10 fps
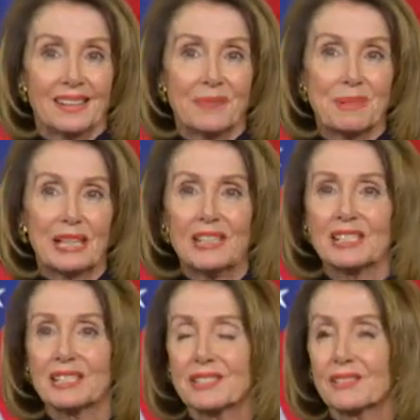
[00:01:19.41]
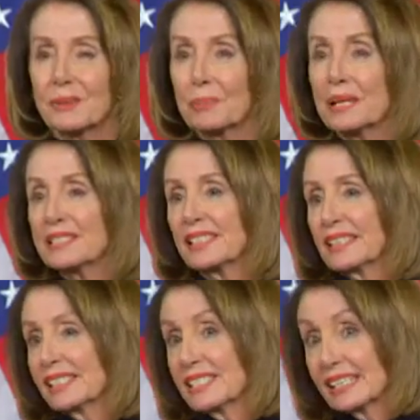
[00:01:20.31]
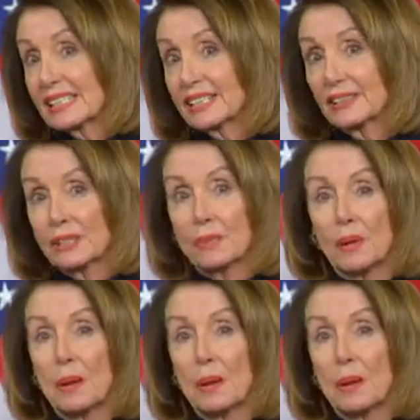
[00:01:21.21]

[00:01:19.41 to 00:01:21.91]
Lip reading: because if the president can declare an